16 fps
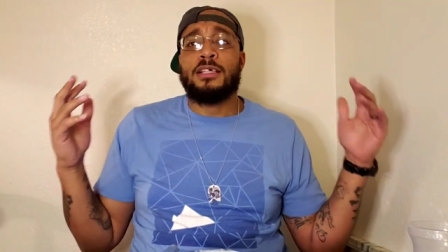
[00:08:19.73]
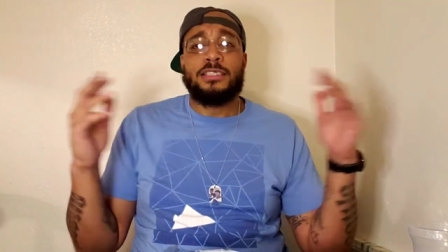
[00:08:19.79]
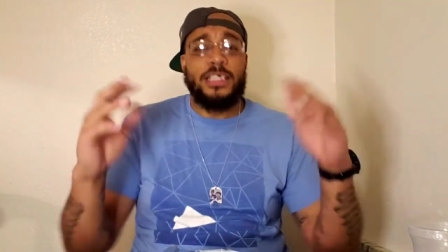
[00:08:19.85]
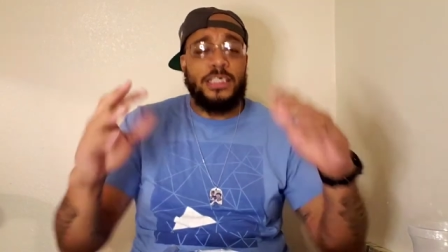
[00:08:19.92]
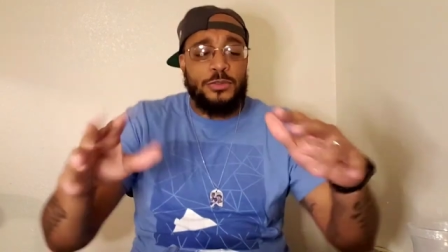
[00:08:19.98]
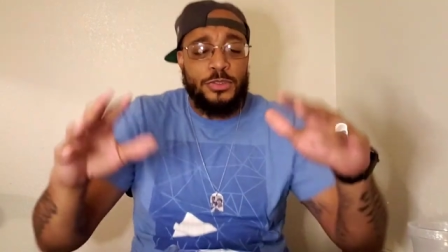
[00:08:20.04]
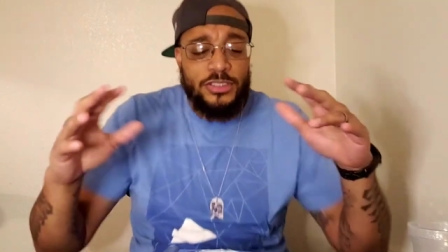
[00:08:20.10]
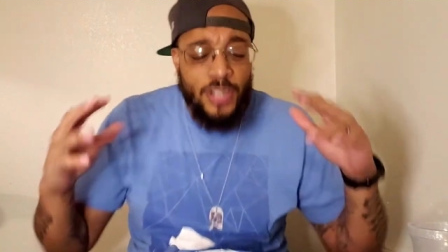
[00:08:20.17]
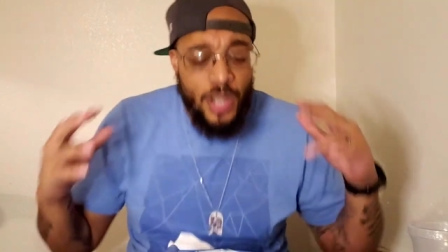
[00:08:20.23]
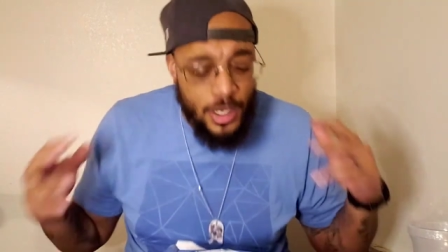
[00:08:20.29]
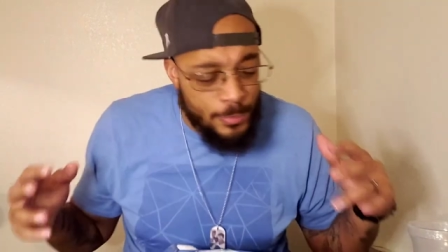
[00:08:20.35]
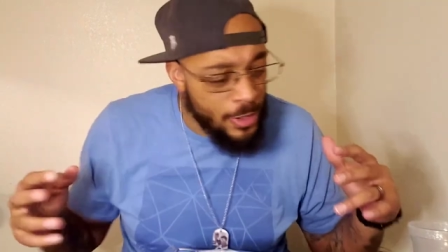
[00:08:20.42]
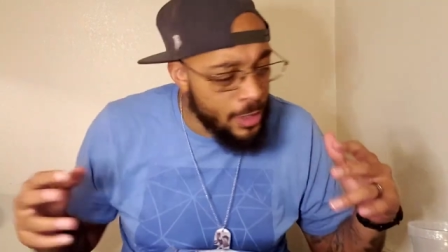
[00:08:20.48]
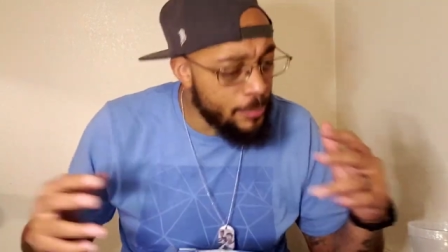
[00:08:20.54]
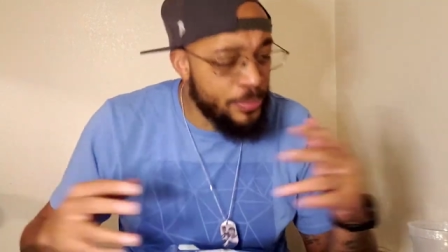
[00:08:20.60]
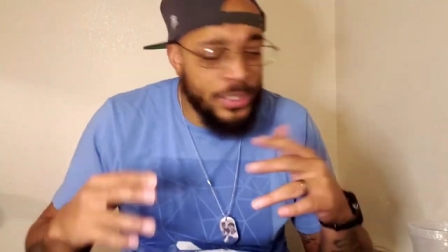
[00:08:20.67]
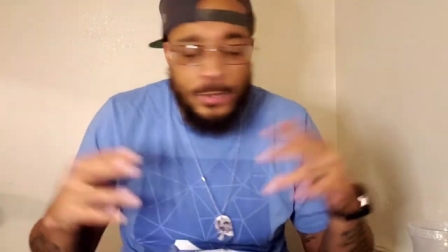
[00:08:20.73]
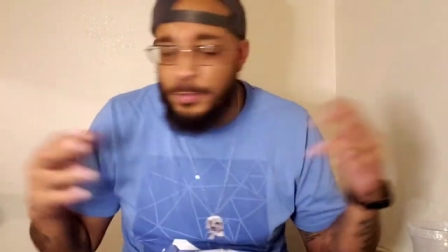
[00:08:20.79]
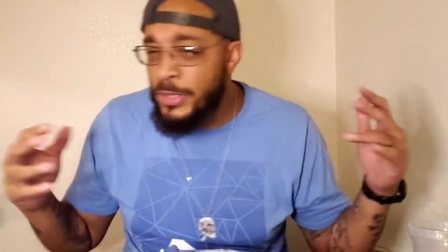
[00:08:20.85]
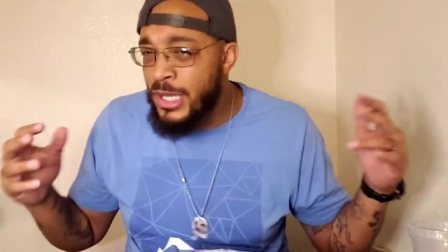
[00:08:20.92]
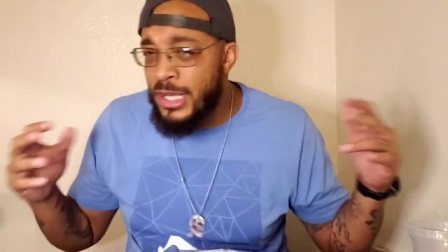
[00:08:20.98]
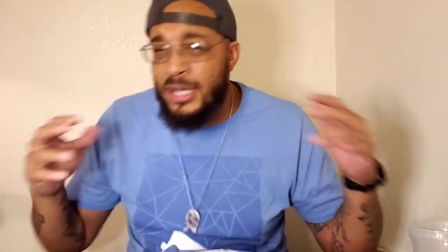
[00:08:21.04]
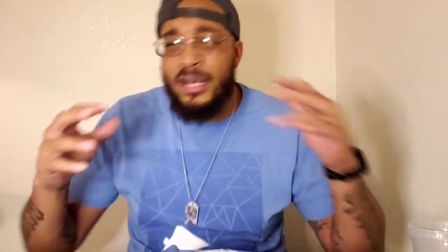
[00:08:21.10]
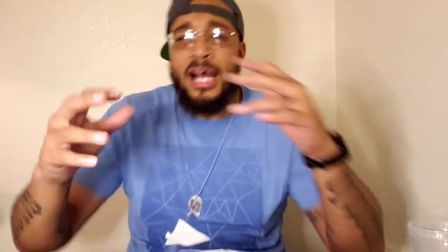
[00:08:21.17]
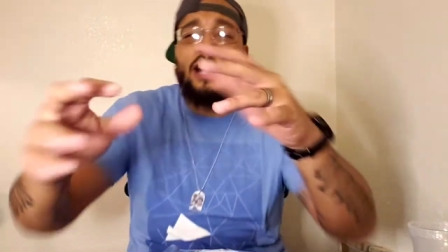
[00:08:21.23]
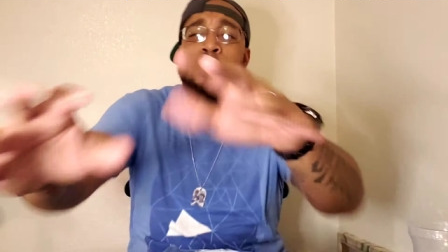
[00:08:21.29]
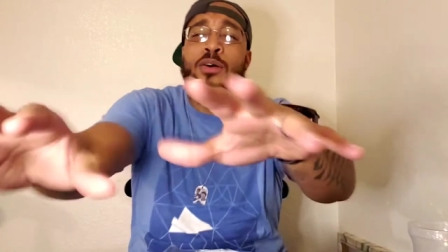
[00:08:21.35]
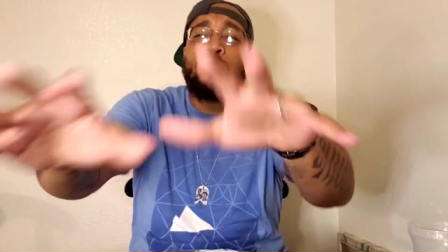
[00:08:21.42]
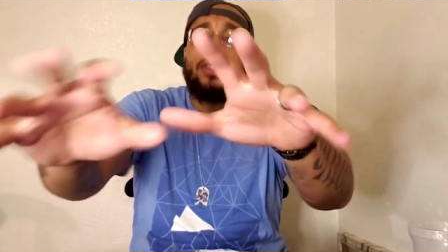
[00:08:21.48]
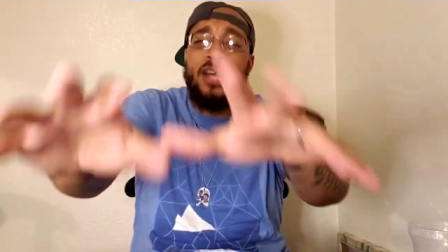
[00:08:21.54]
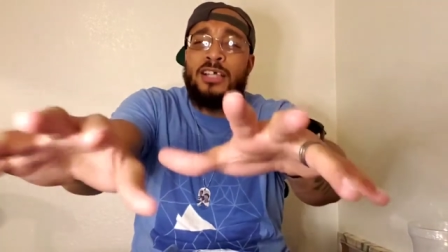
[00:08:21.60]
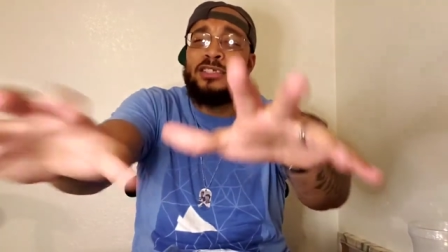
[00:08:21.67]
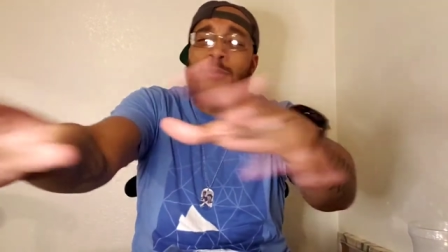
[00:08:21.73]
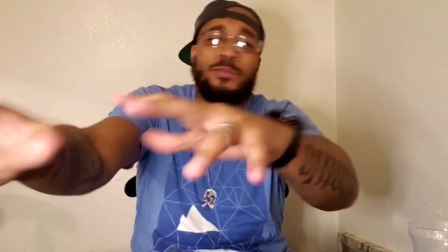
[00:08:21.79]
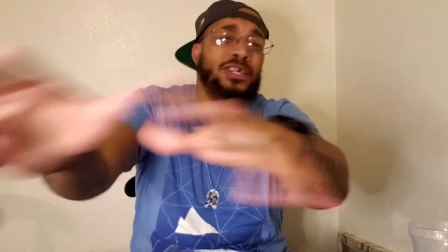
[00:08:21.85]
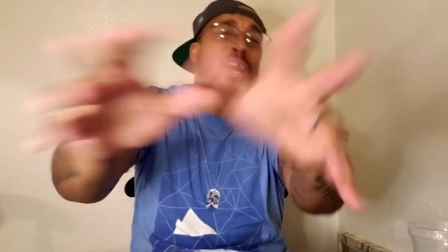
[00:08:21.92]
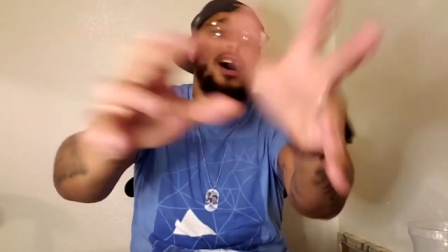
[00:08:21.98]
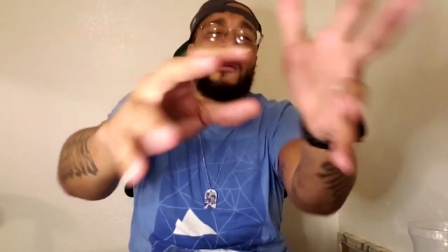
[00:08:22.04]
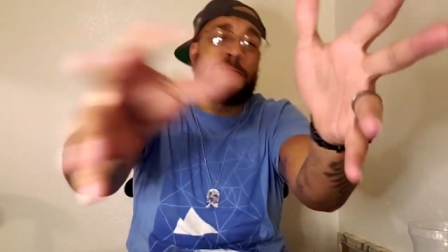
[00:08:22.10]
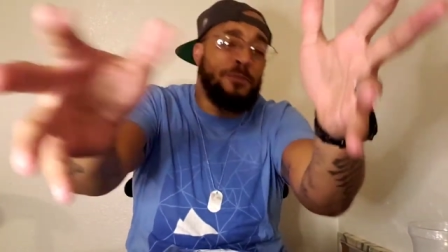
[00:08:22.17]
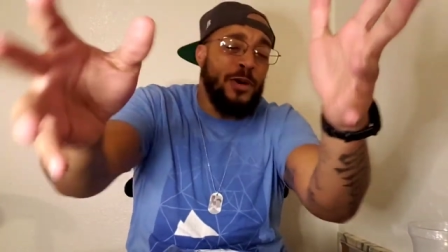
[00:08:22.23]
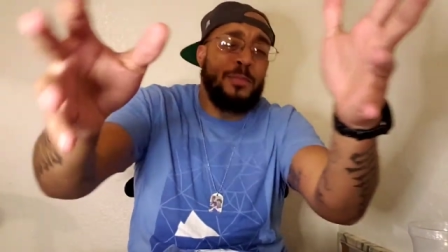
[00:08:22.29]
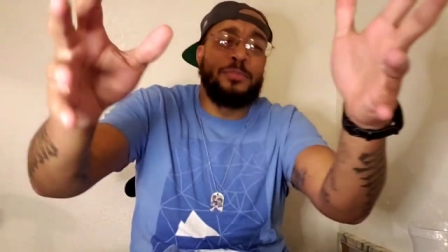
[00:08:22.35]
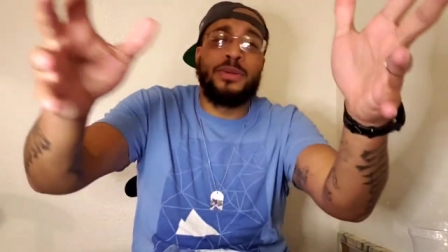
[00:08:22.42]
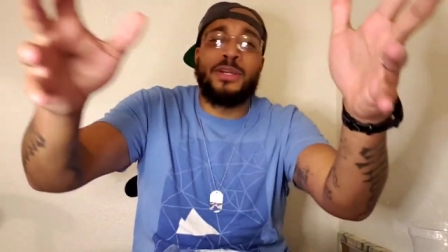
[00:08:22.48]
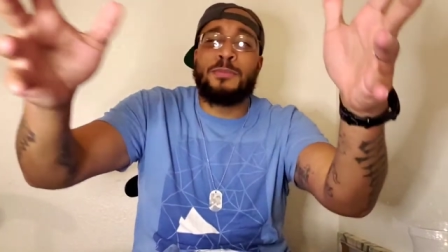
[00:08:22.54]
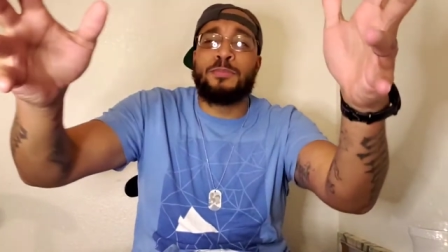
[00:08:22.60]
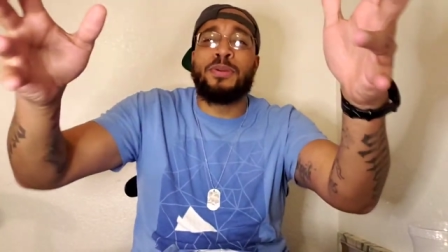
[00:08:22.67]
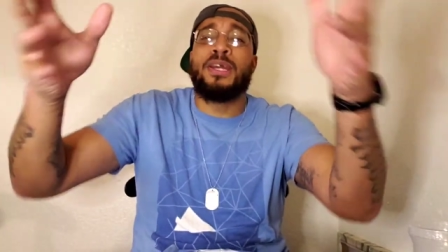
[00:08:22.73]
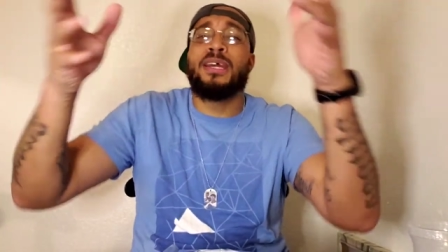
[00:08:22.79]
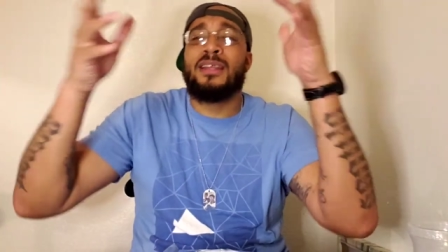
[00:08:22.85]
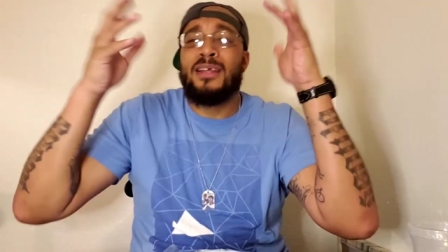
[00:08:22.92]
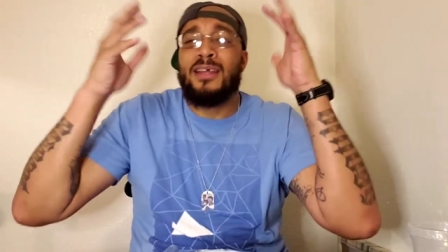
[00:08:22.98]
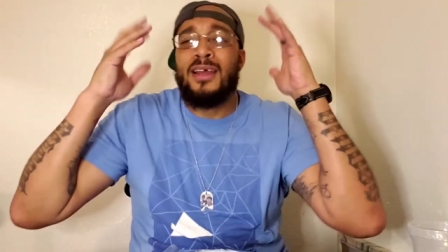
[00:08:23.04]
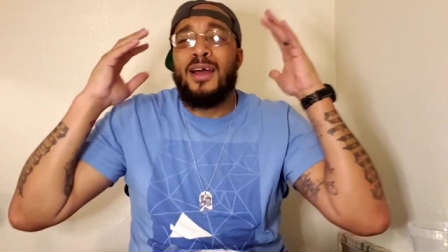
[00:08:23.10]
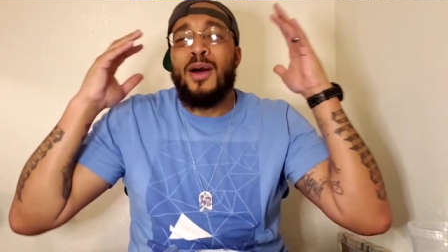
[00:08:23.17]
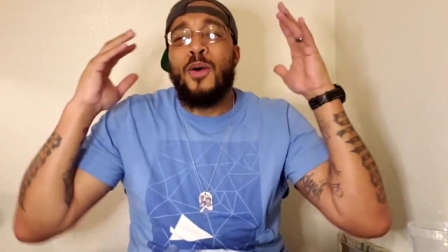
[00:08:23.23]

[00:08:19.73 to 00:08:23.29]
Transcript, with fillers: since we're talking about Big Ben, and I know y'all, some of y'all from Big Ben,